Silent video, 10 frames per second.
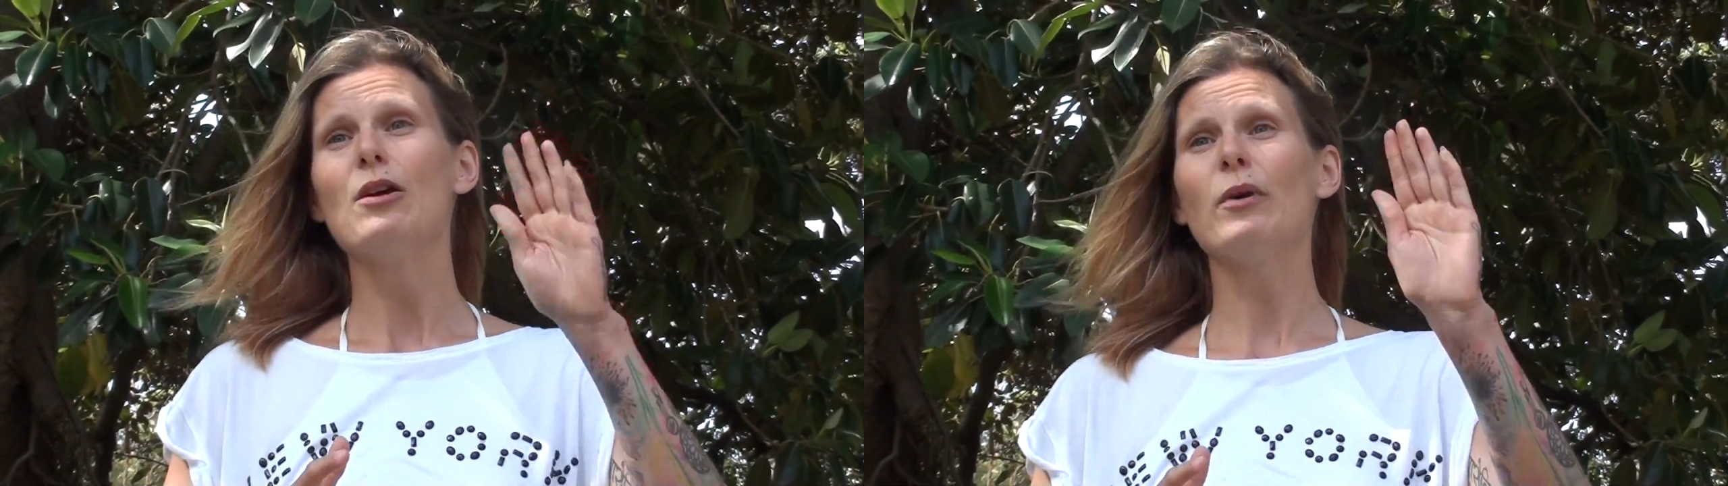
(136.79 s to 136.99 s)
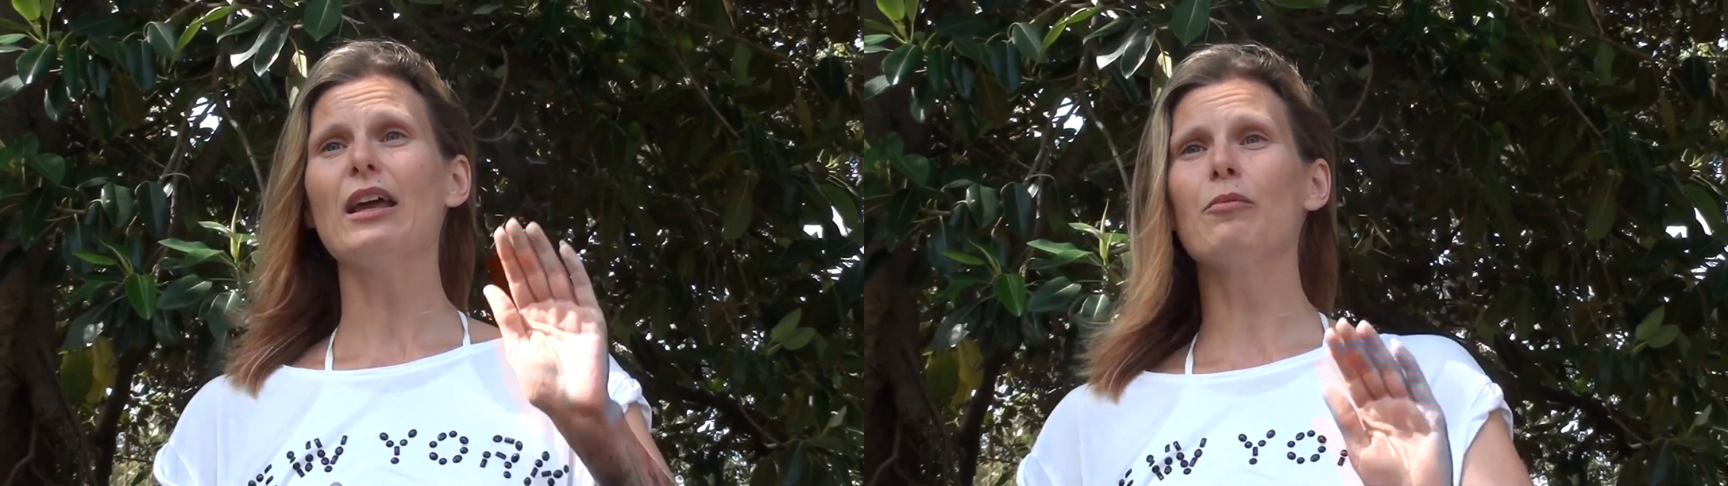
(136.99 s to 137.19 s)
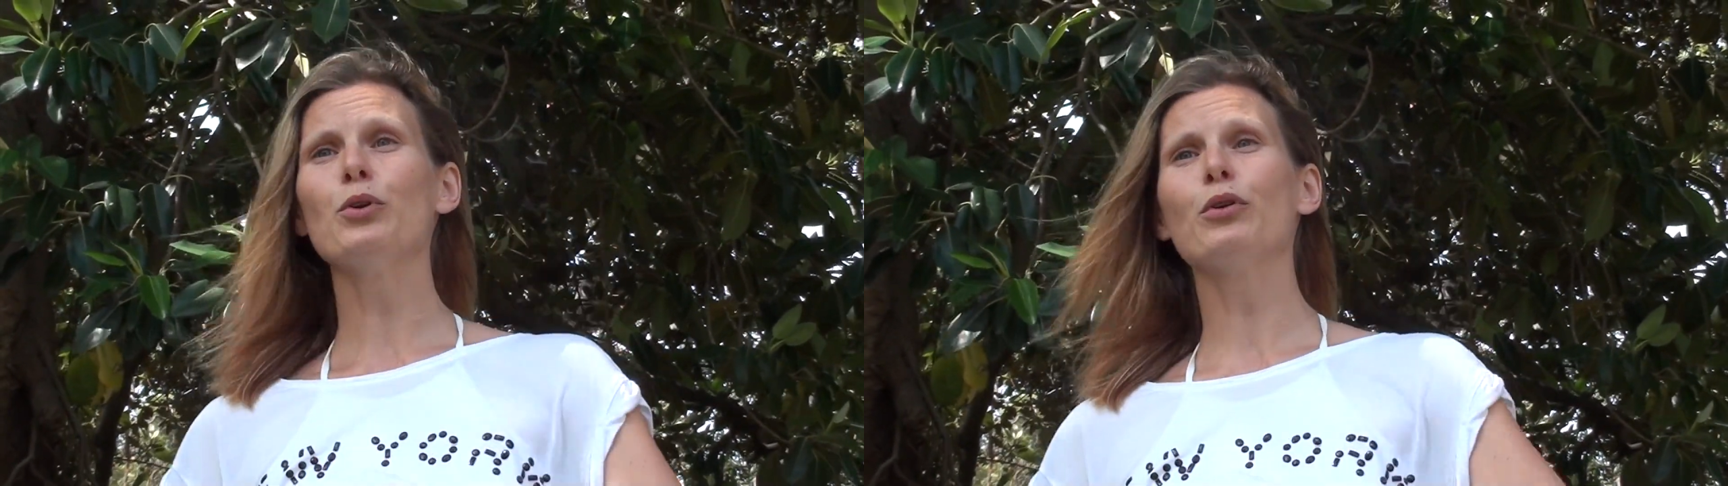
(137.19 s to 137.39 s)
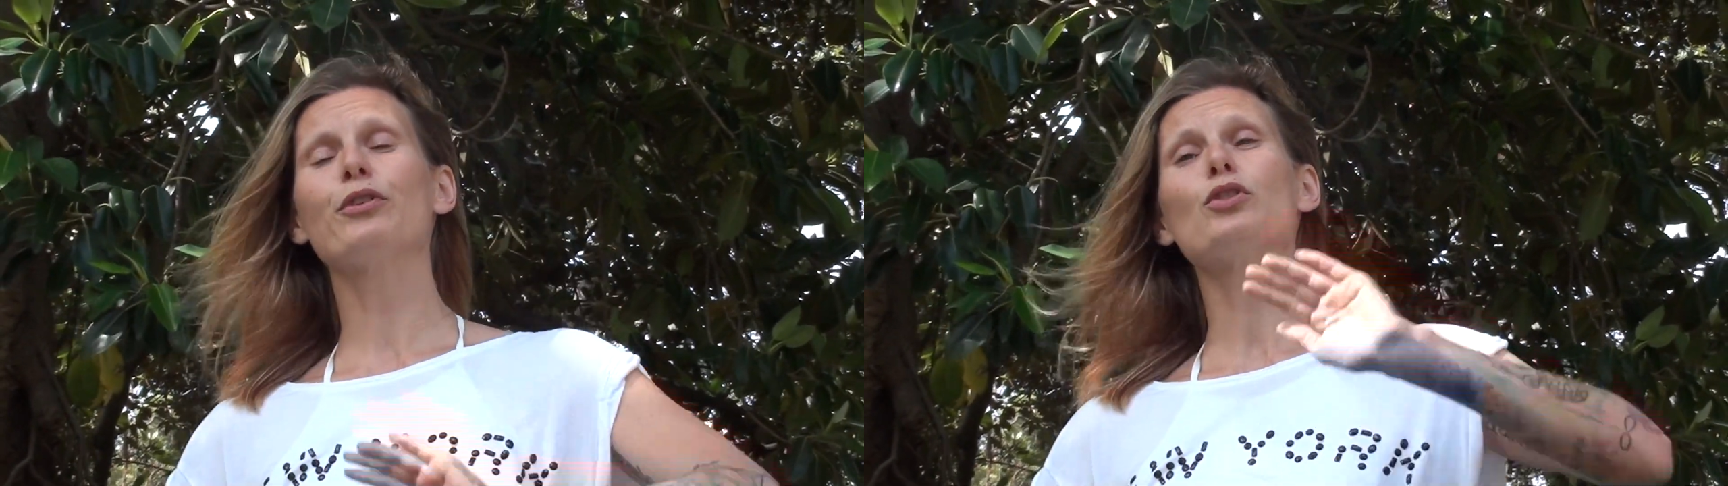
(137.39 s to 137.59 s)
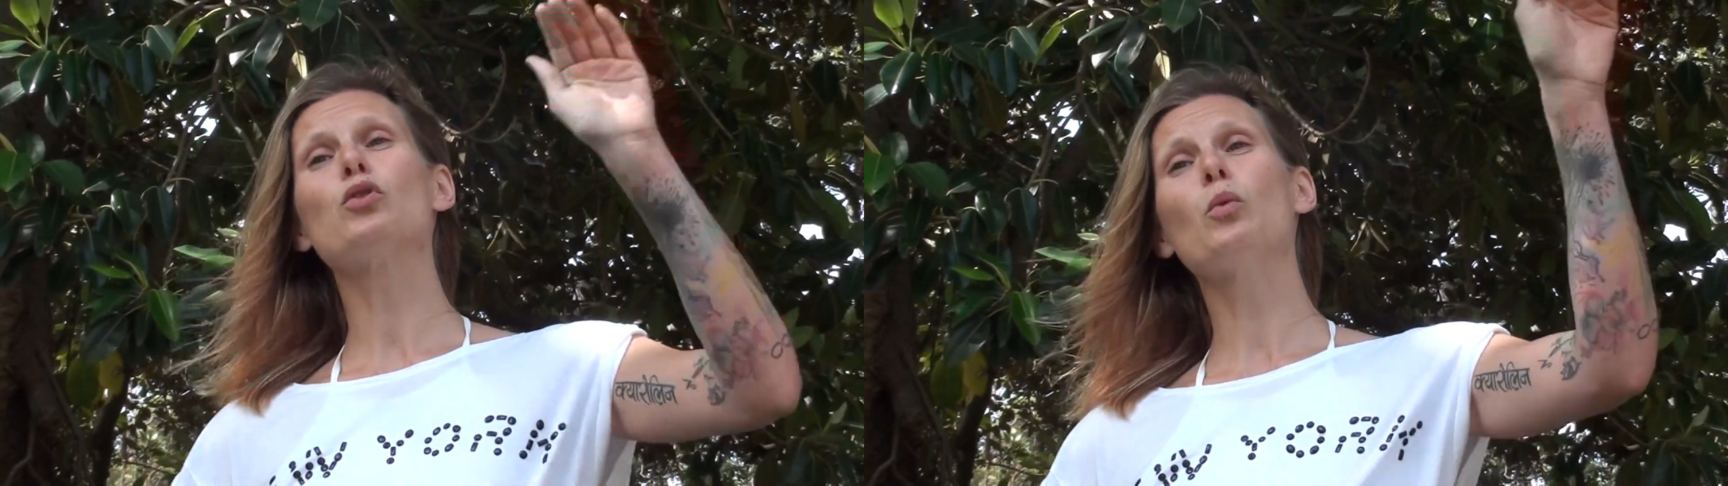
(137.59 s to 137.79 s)
When I
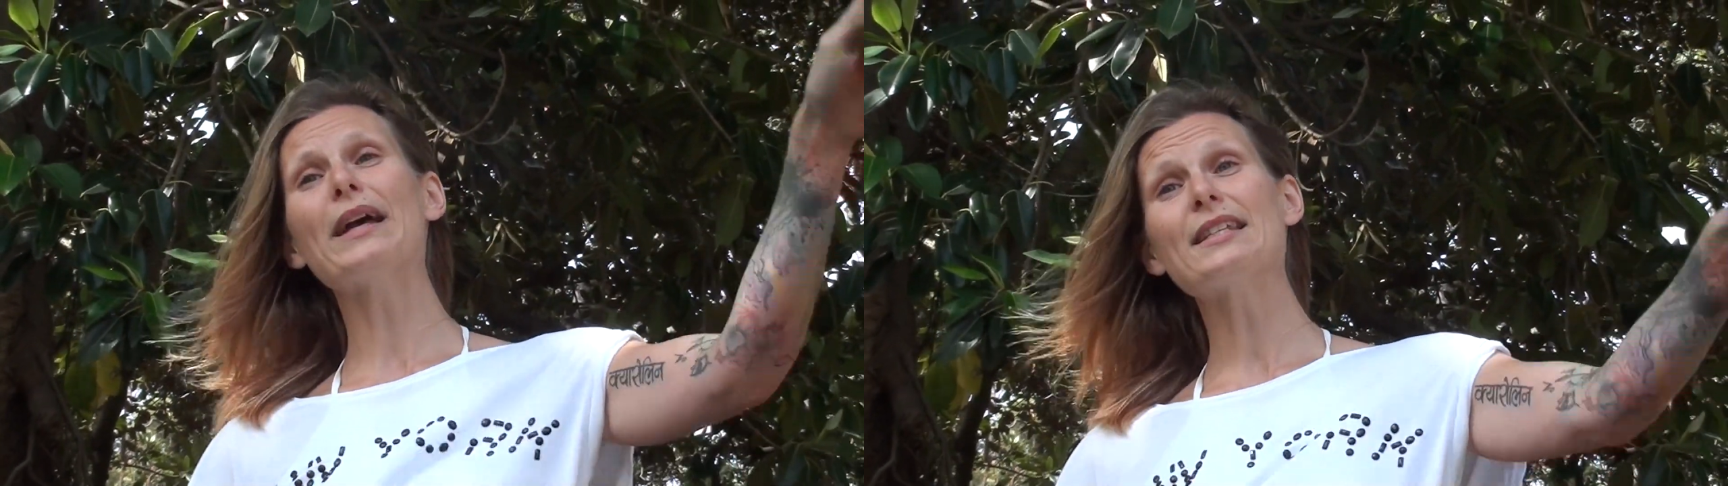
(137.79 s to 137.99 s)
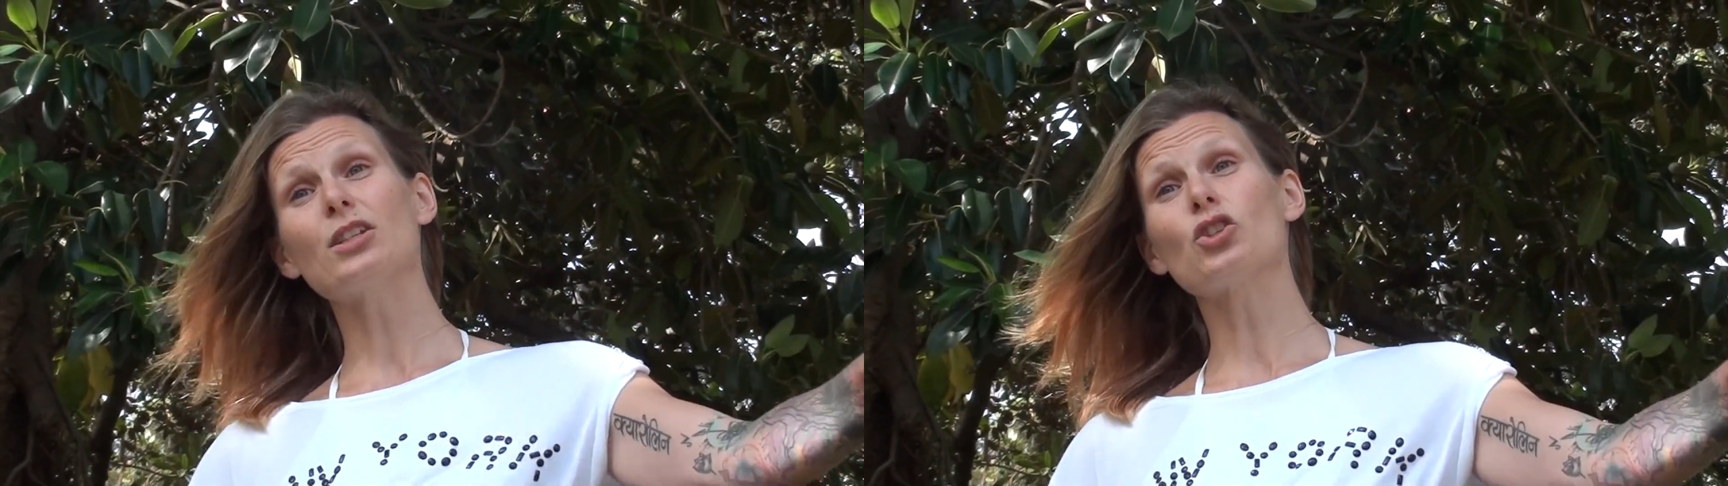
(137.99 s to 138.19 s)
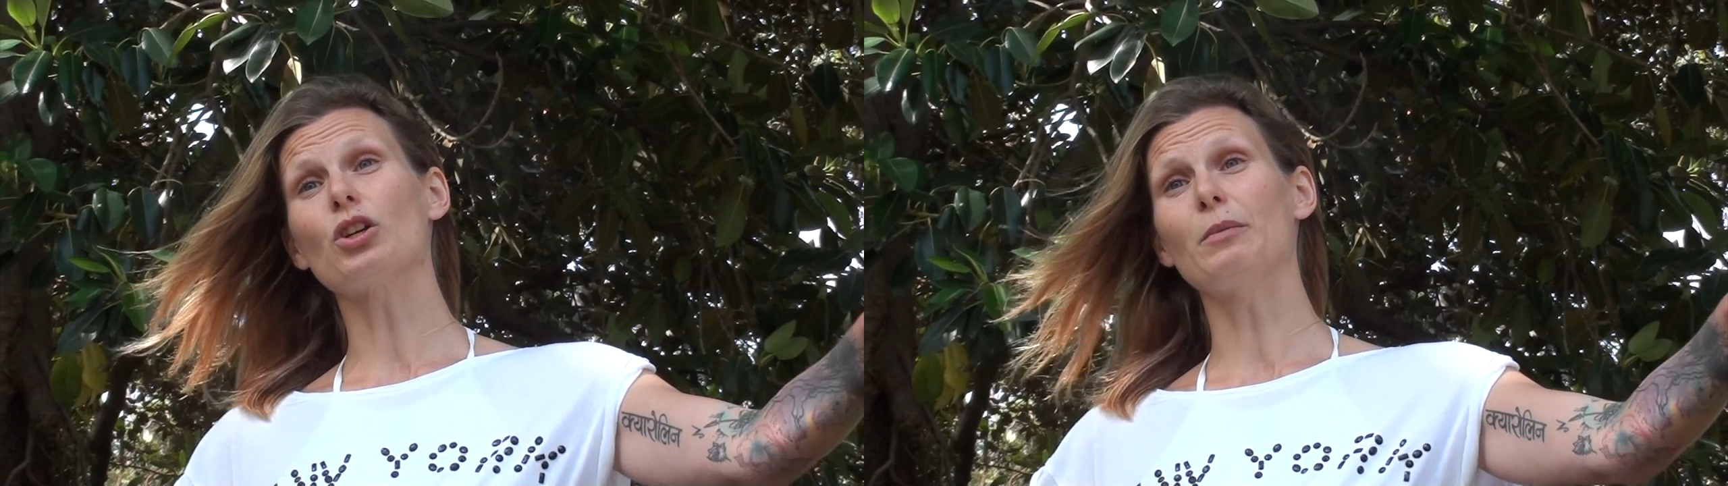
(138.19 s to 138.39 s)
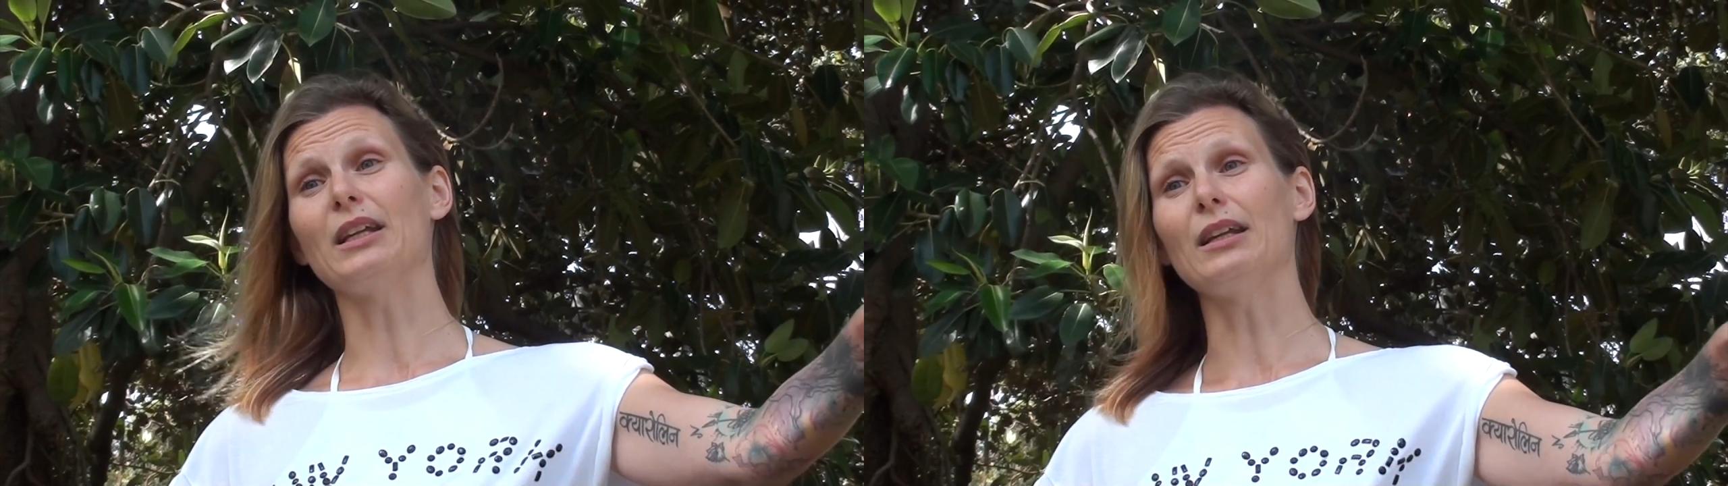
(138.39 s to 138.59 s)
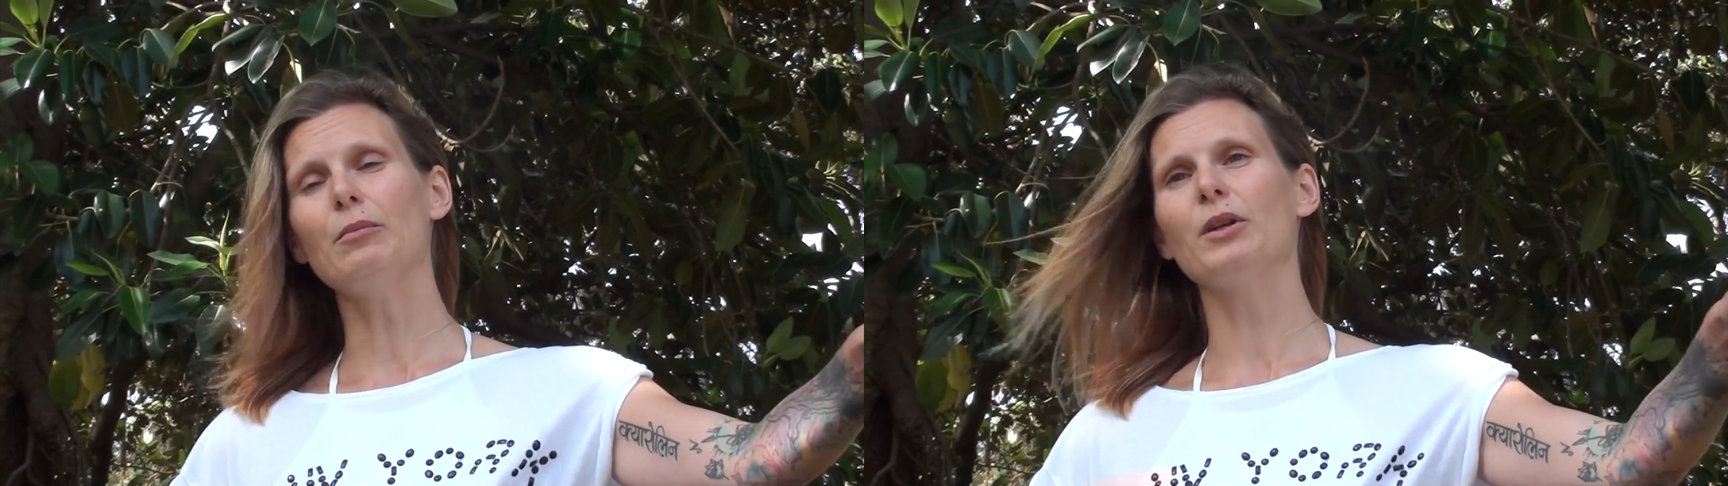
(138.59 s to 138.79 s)
moved to West Germany,